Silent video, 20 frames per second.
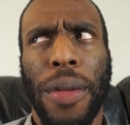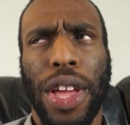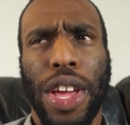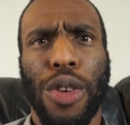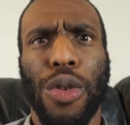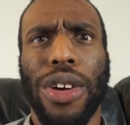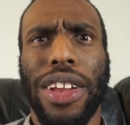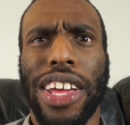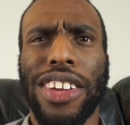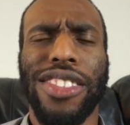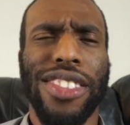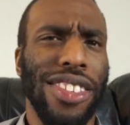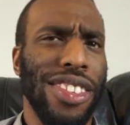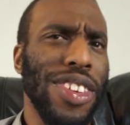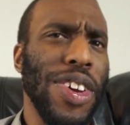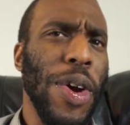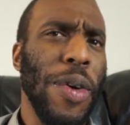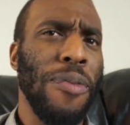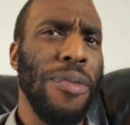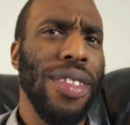in a
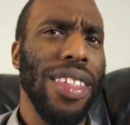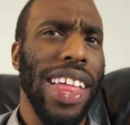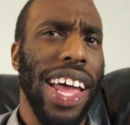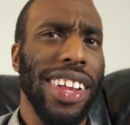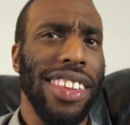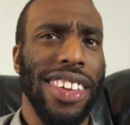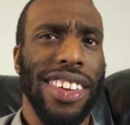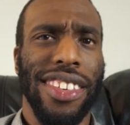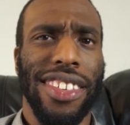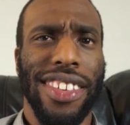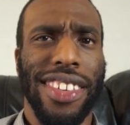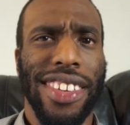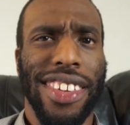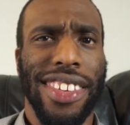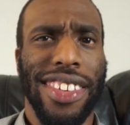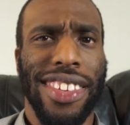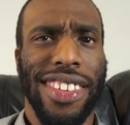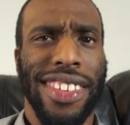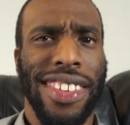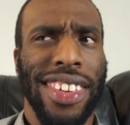relationship. Like they're
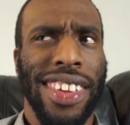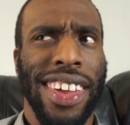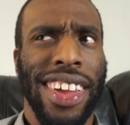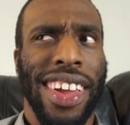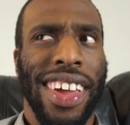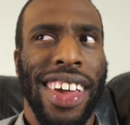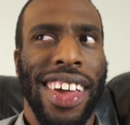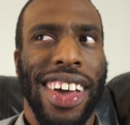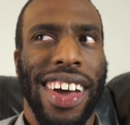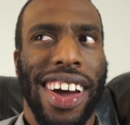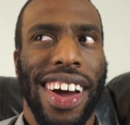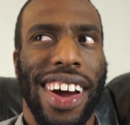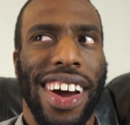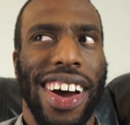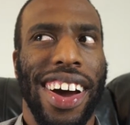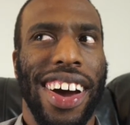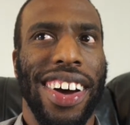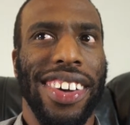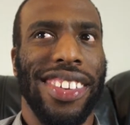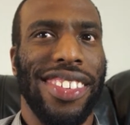just
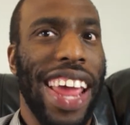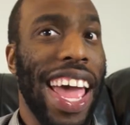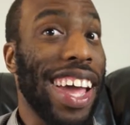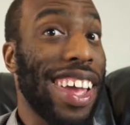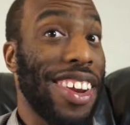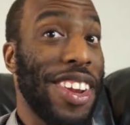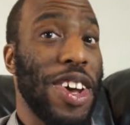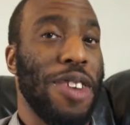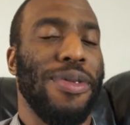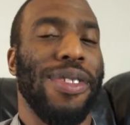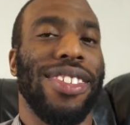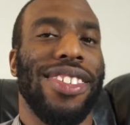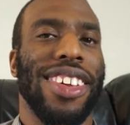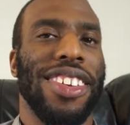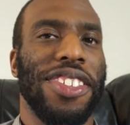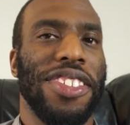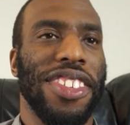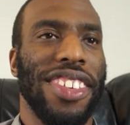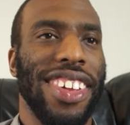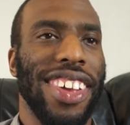shacking up,
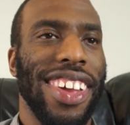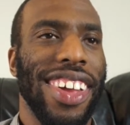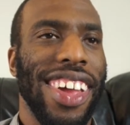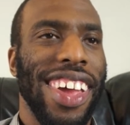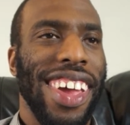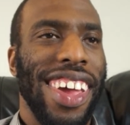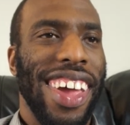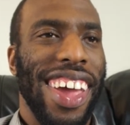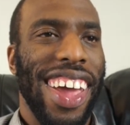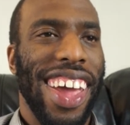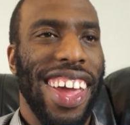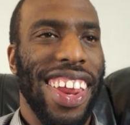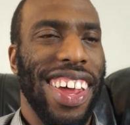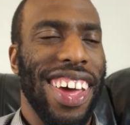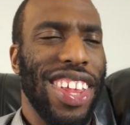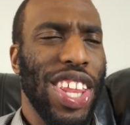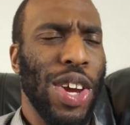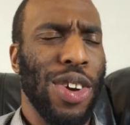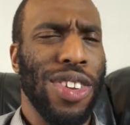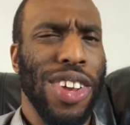essentially. And
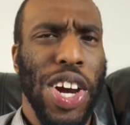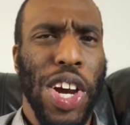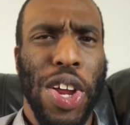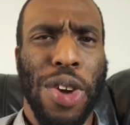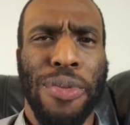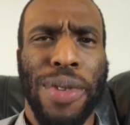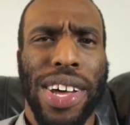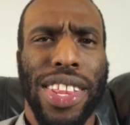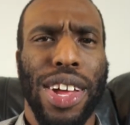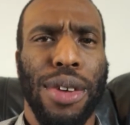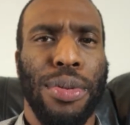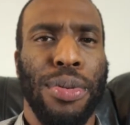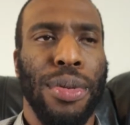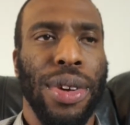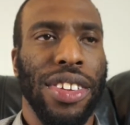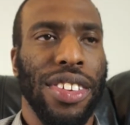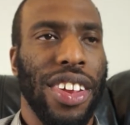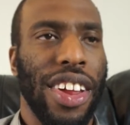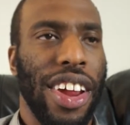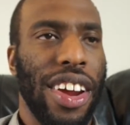they were talking about their
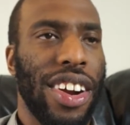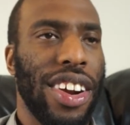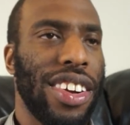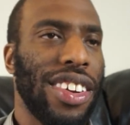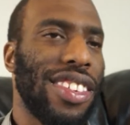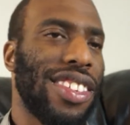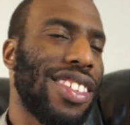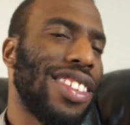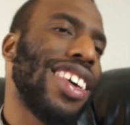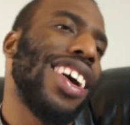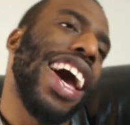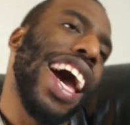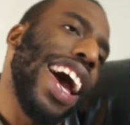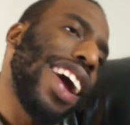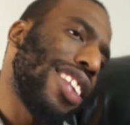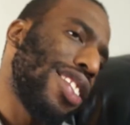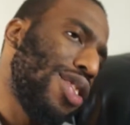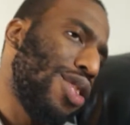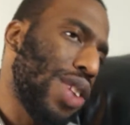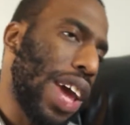promiscuous
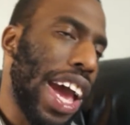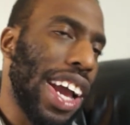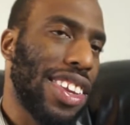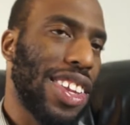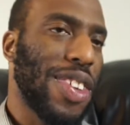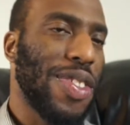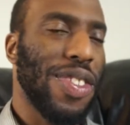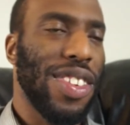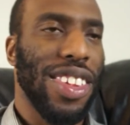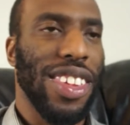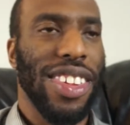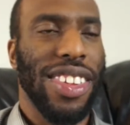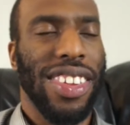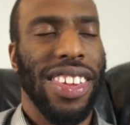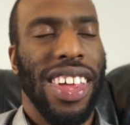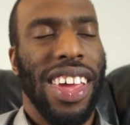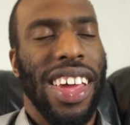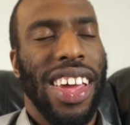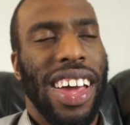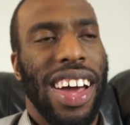activities
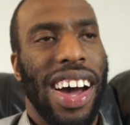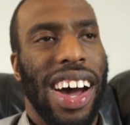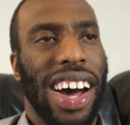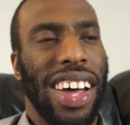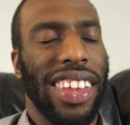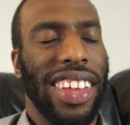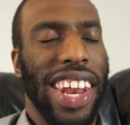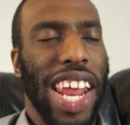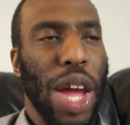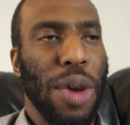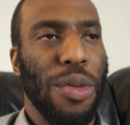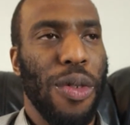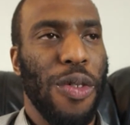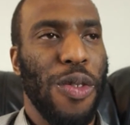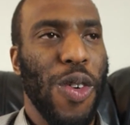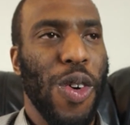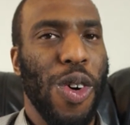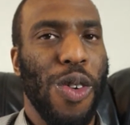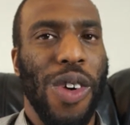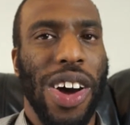the night
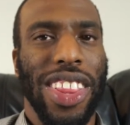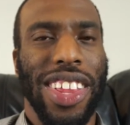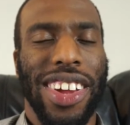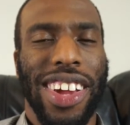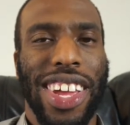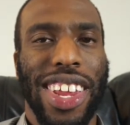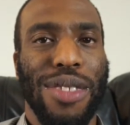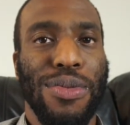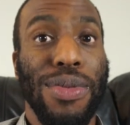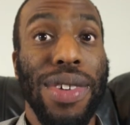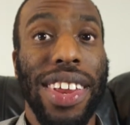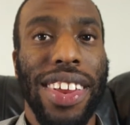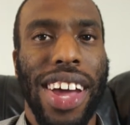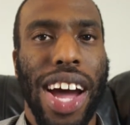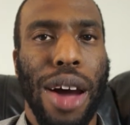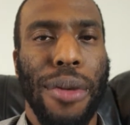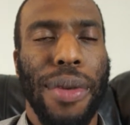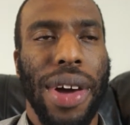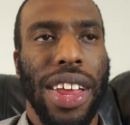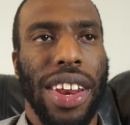before while they're in mid
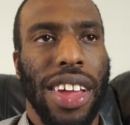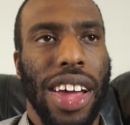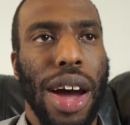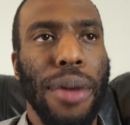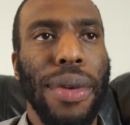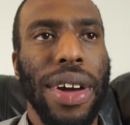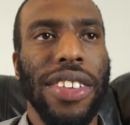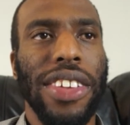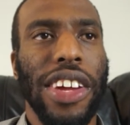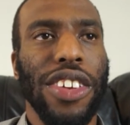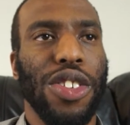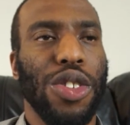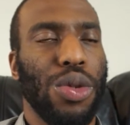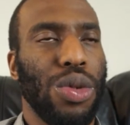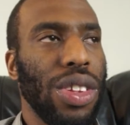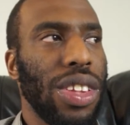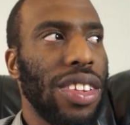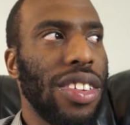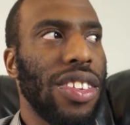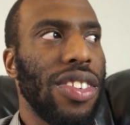combat. The combat is actually
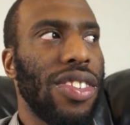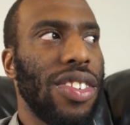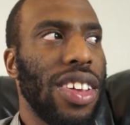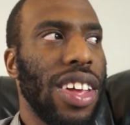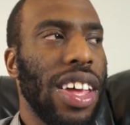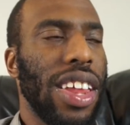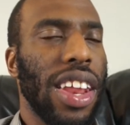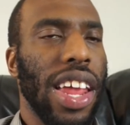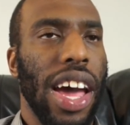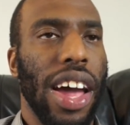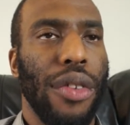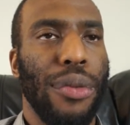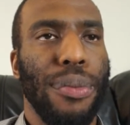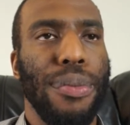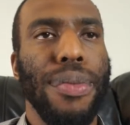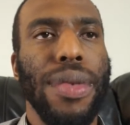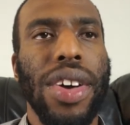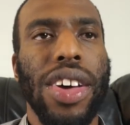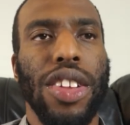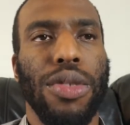really legit. Now, I
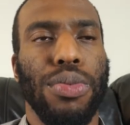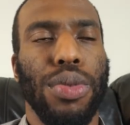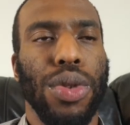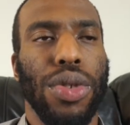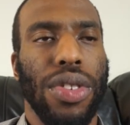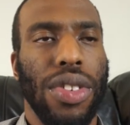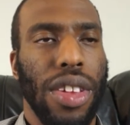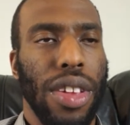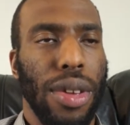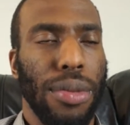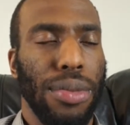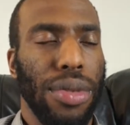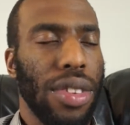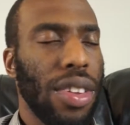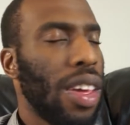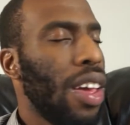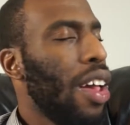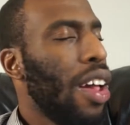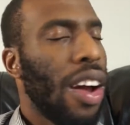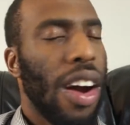miss Bruce
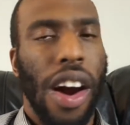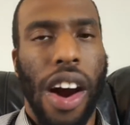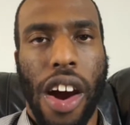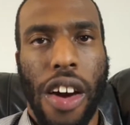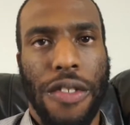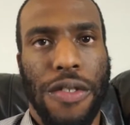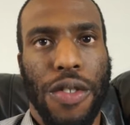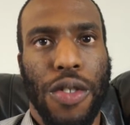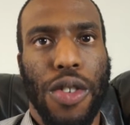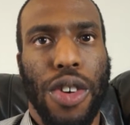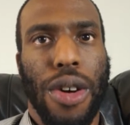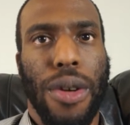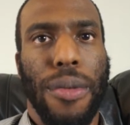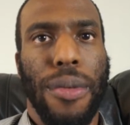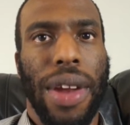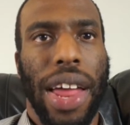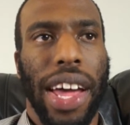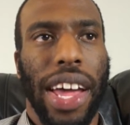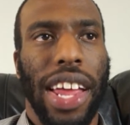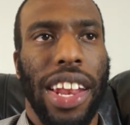Timm's art form.
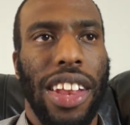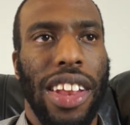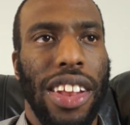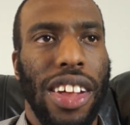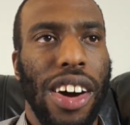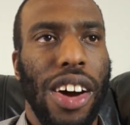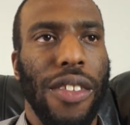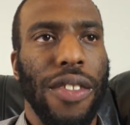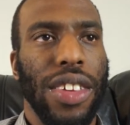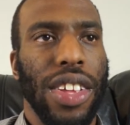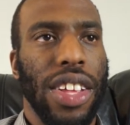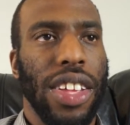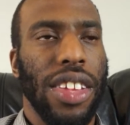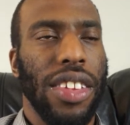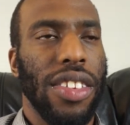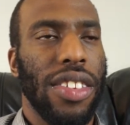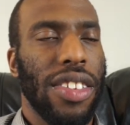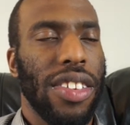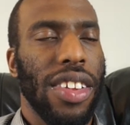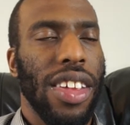Like I love
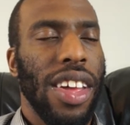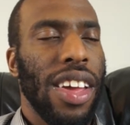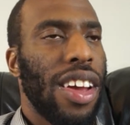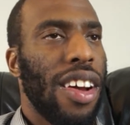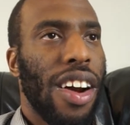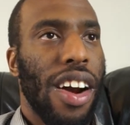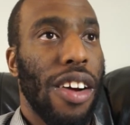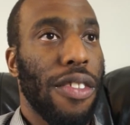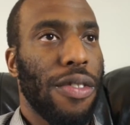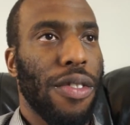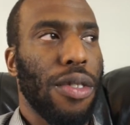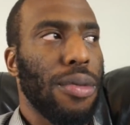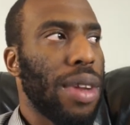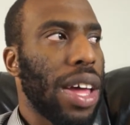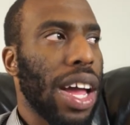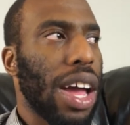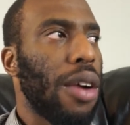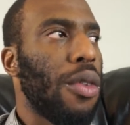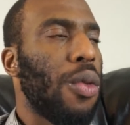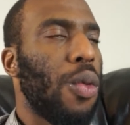his art form.
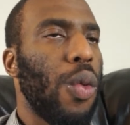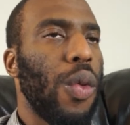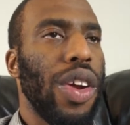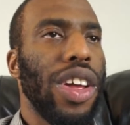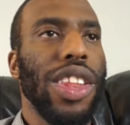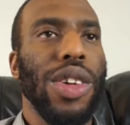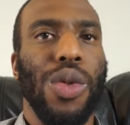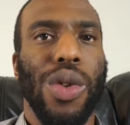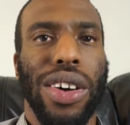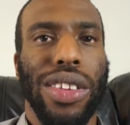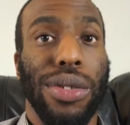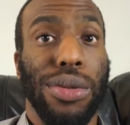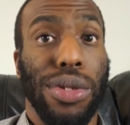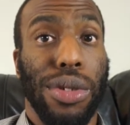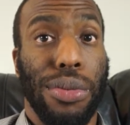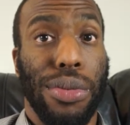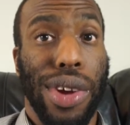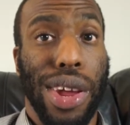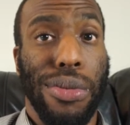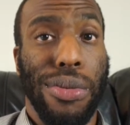Like I really want them
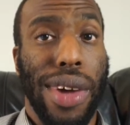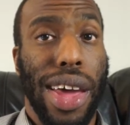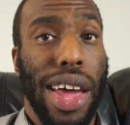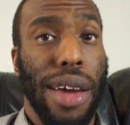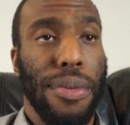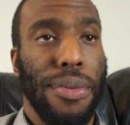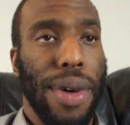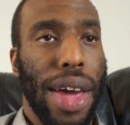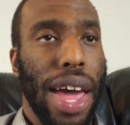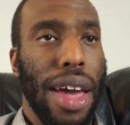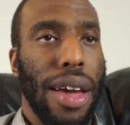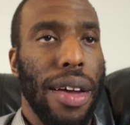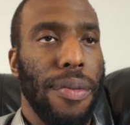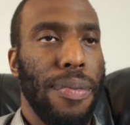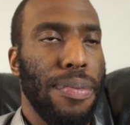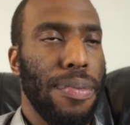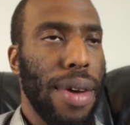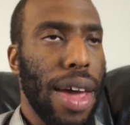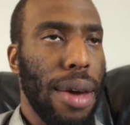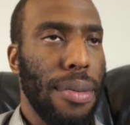to bring back
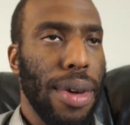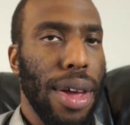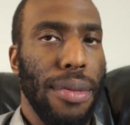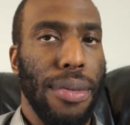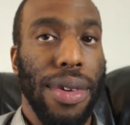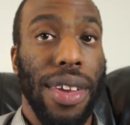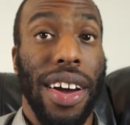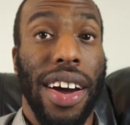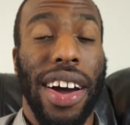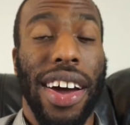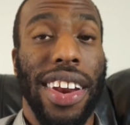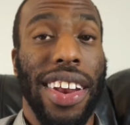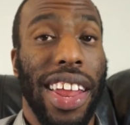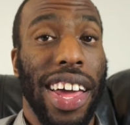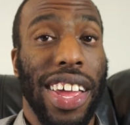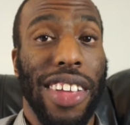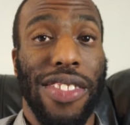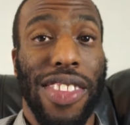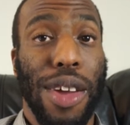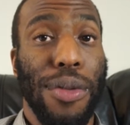Batman Beyond.
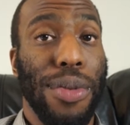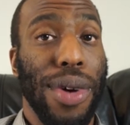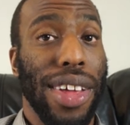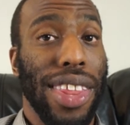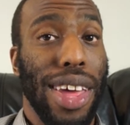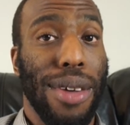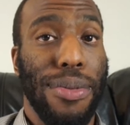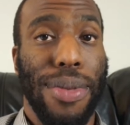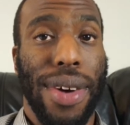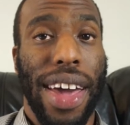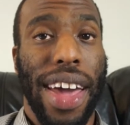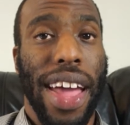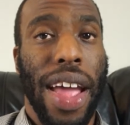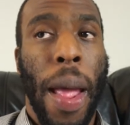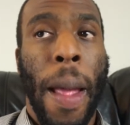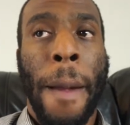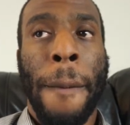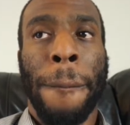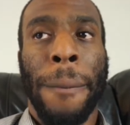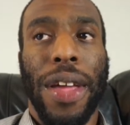Like if they brought that back
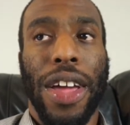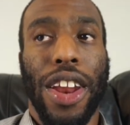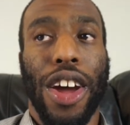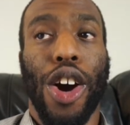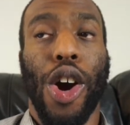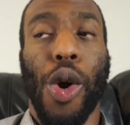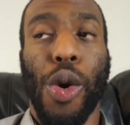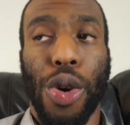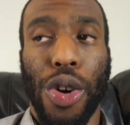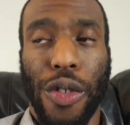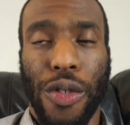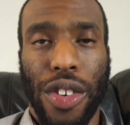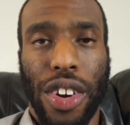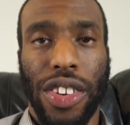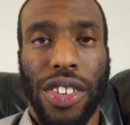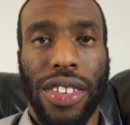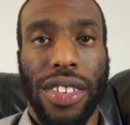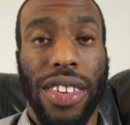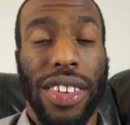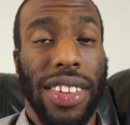in an older
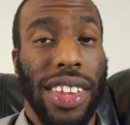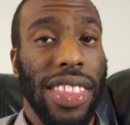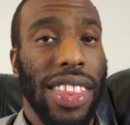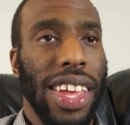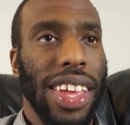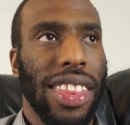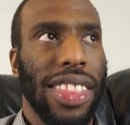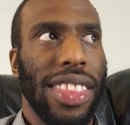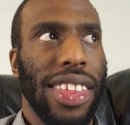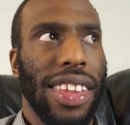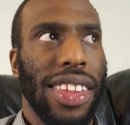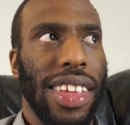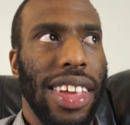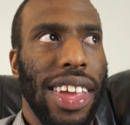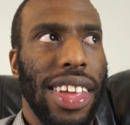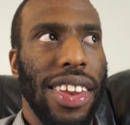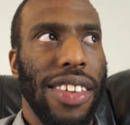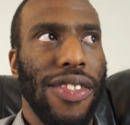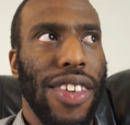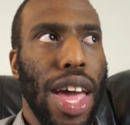version, because I think that the
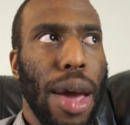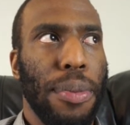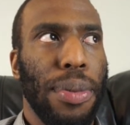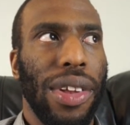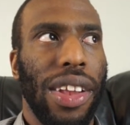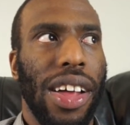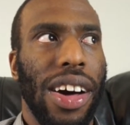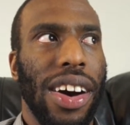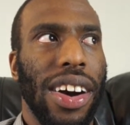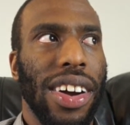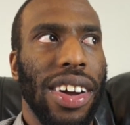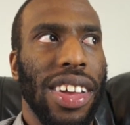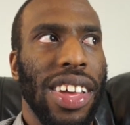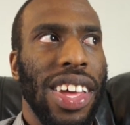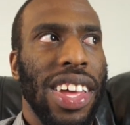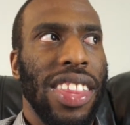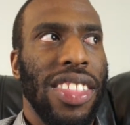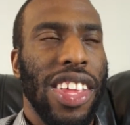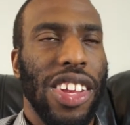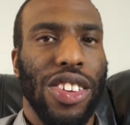end of Epilogue,
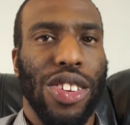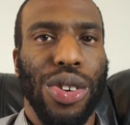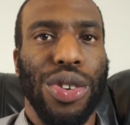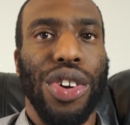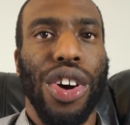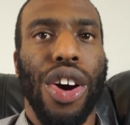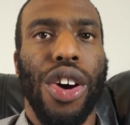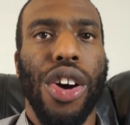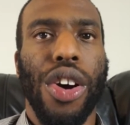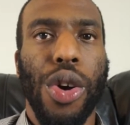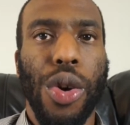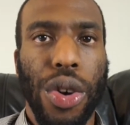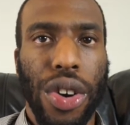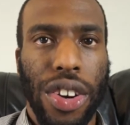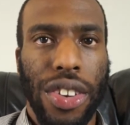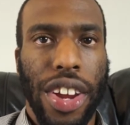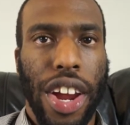they showed an older